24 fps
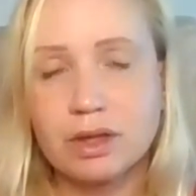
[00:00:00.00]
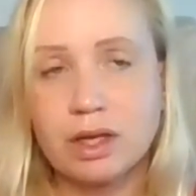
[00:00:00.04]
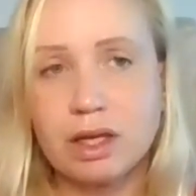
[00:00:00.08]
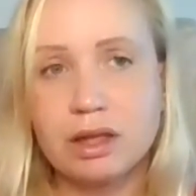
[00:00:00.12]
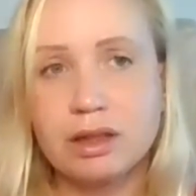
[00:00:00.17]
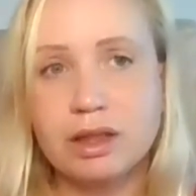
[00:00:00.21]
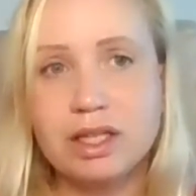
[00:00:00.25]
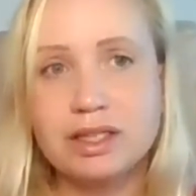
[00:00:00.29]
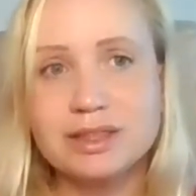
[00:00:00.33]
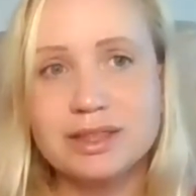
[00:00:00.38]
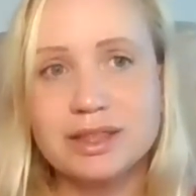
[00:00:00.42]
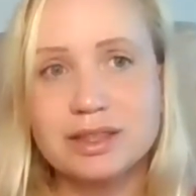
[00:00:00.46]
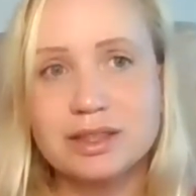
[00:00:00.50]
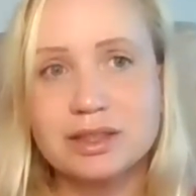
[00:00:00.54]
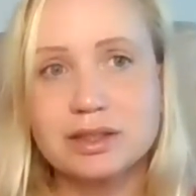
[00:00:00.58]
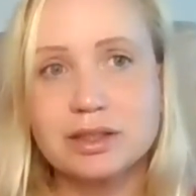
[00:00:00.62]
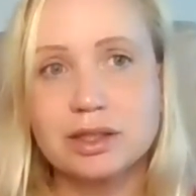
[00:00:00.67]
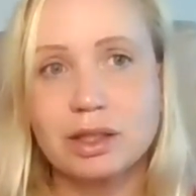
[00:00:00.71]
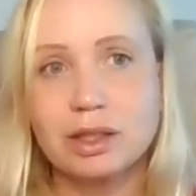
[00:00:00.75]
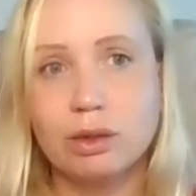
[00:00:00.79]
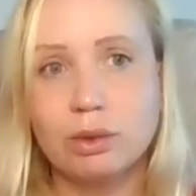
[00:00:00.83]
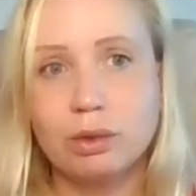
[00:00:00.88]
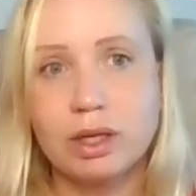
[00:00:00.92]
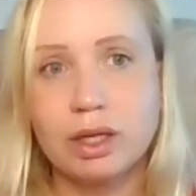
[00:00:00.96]
And this is
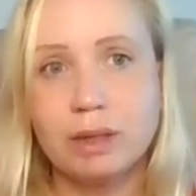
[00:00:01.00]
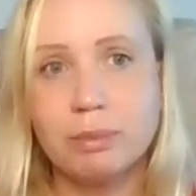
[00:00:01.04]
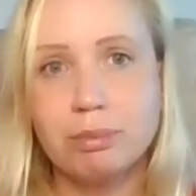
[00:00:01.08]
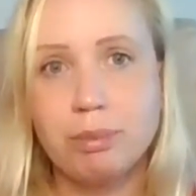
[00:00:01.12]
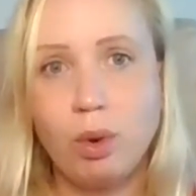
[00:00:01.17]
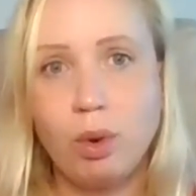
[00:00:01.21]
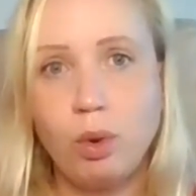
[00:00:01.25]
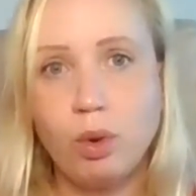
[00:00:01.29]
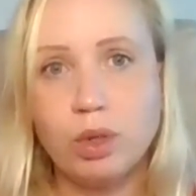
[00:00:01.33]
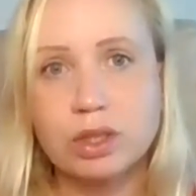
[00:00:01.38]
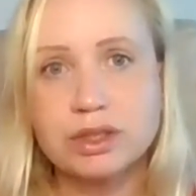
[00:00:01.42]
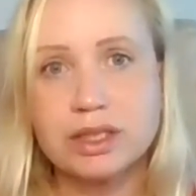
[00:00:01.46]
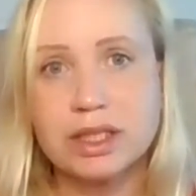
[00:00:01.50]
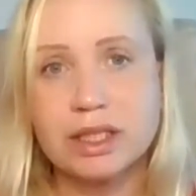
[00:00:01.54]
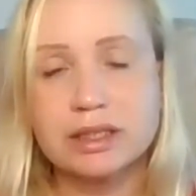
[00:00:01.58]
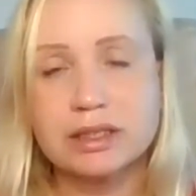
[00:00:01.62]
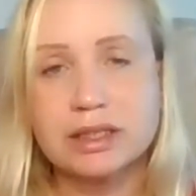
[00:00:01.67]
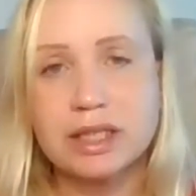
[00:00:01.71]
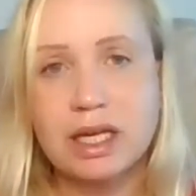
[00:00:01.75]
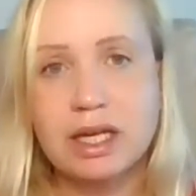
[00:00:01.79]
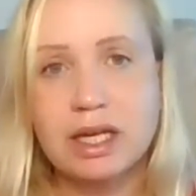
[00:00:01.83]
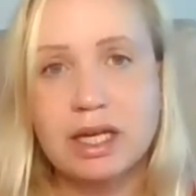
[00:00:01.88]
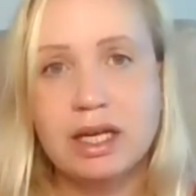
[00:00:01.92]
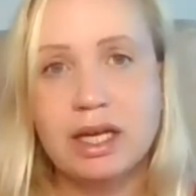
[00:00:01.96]
so
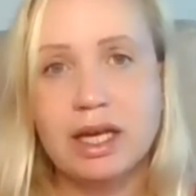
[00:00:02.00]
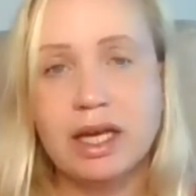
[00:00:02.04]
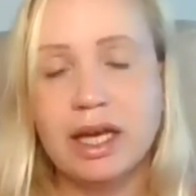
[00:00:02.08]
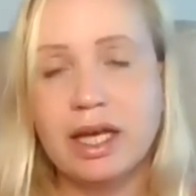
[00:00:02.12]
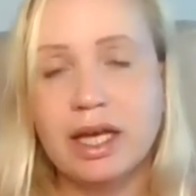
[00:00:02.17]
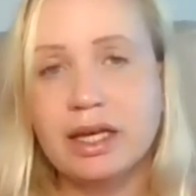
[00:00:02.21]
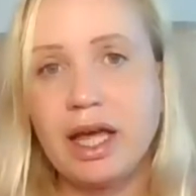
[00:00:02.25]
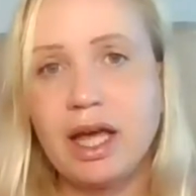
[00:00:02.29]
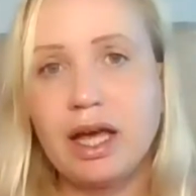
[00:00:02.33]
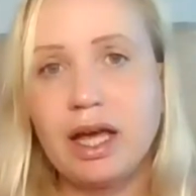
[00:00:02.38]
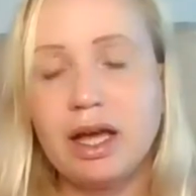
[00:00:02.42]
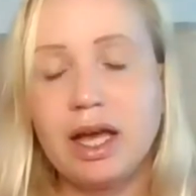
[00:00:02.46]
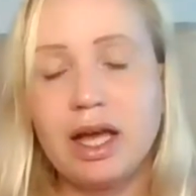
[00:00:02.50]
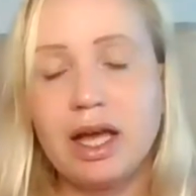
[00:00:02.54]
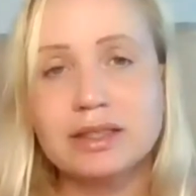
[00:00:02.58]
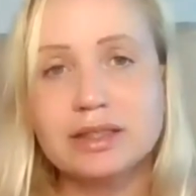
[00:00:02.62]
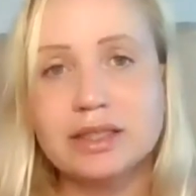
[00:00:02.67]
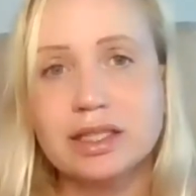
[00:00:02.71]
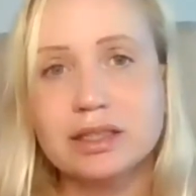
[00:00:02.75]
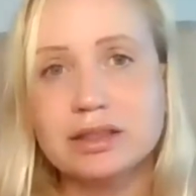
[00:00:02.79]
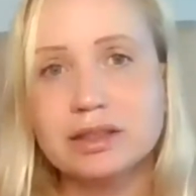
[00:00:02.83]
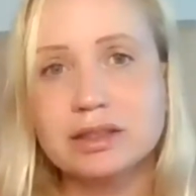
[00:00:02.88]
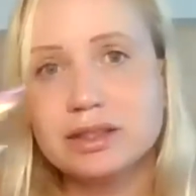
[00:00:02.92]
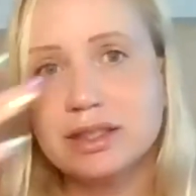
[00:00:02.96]
important. And
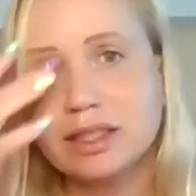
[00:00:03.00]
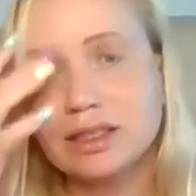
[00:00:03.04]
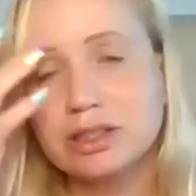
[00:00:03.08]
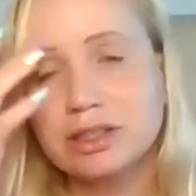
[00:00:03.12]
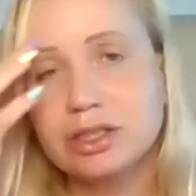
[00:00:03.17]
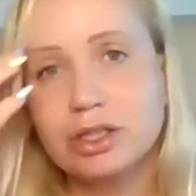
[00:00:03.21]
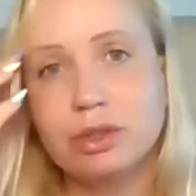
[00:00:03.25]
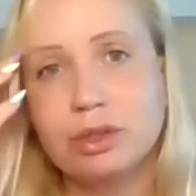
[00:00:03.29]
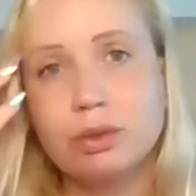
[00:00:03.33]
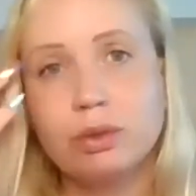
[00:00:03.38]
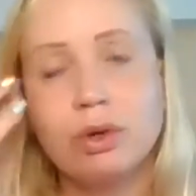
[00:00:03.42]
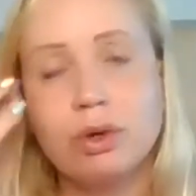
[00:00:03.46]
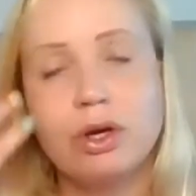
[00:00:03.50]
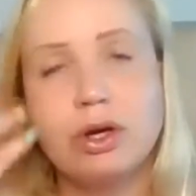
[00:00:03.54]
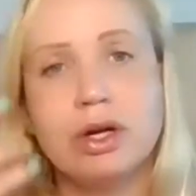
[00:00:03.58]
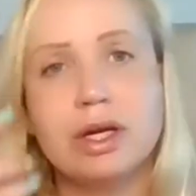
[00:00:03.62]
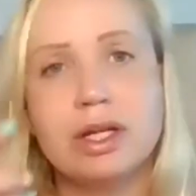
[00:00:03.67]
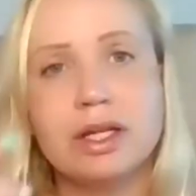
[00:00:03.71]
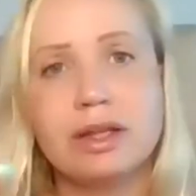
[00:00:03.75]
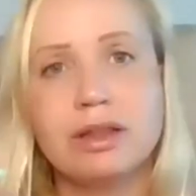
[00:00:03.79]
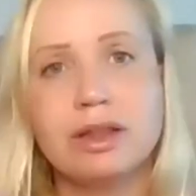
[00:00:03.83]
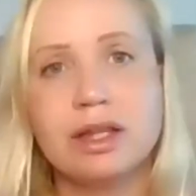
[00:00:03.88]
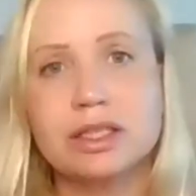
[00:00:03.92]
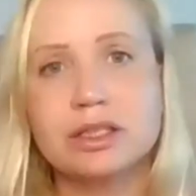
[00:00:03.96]
as I said to you
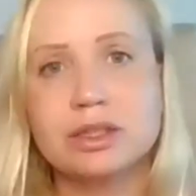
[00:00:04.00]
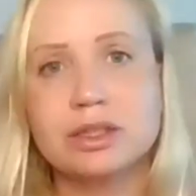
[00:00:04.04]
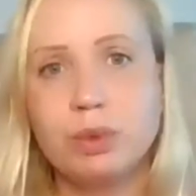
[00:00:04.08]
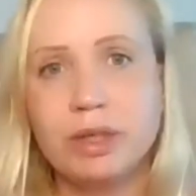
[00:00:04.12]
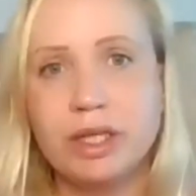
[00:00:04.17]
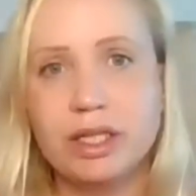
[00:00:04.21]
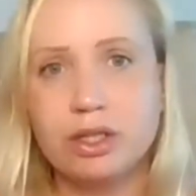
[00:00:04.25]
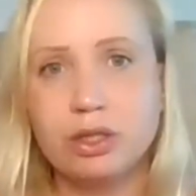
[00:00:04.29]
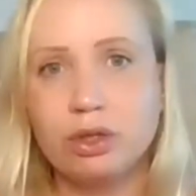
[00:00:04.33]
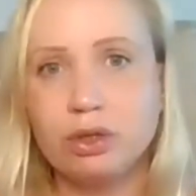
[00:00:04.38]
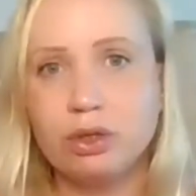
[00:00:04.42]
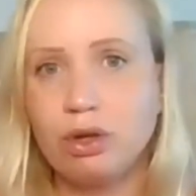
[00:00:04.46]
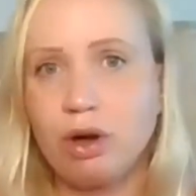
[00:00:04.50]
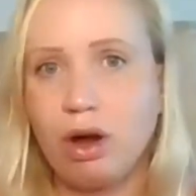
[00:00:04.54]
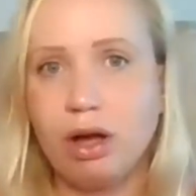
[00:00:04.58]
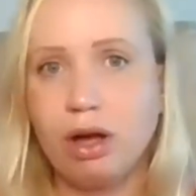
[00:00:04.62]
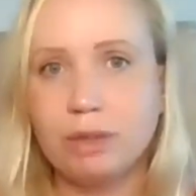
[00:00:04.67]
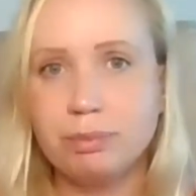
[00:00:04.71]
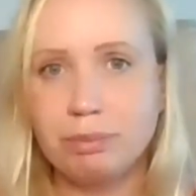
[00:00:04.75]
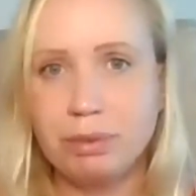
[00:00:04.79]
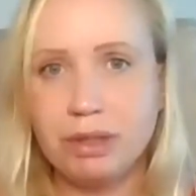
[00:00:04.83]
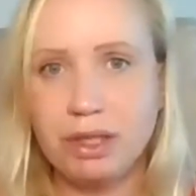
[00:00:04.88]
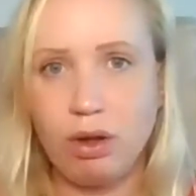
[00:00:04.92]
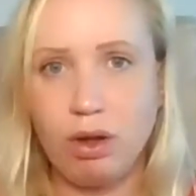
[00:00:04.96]
early in this week, you
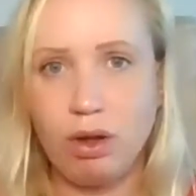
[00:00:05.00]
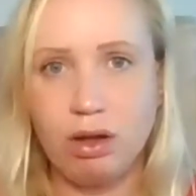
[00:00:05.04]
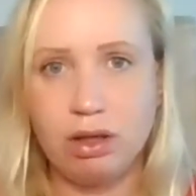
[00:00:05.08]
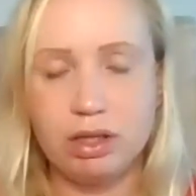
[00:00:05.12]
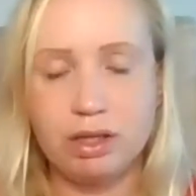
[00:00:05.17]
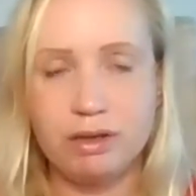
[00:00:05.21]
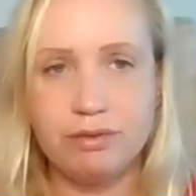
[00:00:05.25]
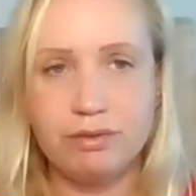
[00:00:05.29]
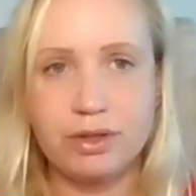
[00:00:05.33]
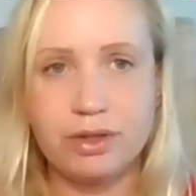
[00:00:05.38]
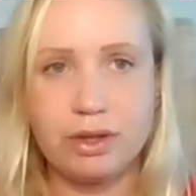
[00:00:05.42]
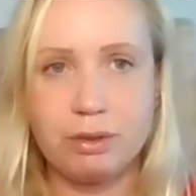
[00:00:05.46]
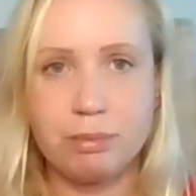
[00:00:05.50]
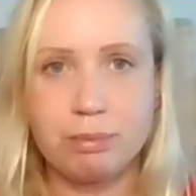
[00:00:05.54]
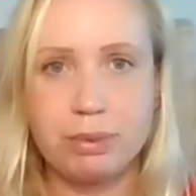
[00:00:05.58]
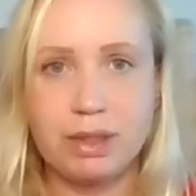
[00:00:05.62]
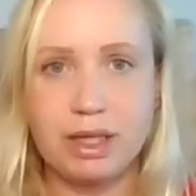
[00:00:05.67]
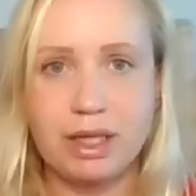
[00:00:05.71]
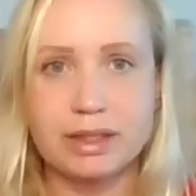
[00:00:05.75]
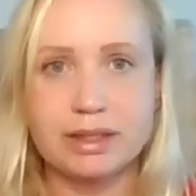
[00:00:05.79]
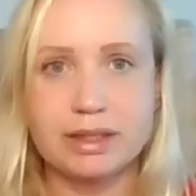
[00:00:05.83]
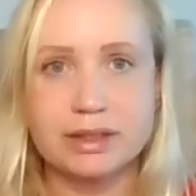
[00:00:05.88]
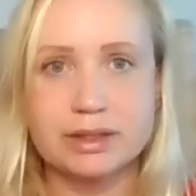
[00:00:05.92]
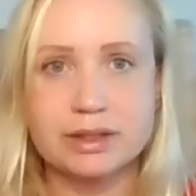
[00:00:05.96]
can't be all over the
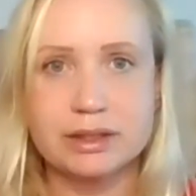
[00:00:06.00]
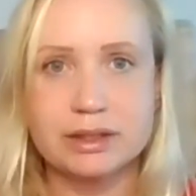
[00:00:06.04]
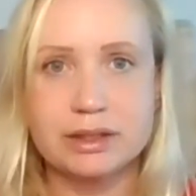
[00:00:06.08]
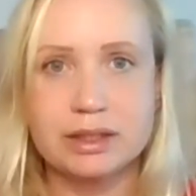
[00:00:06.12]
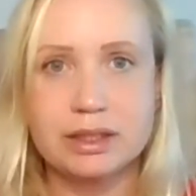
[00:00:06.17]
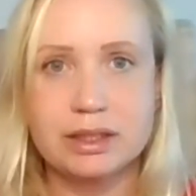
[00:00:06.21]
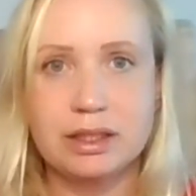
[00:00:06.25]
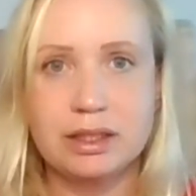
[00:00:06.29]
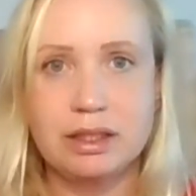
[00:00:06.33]
place.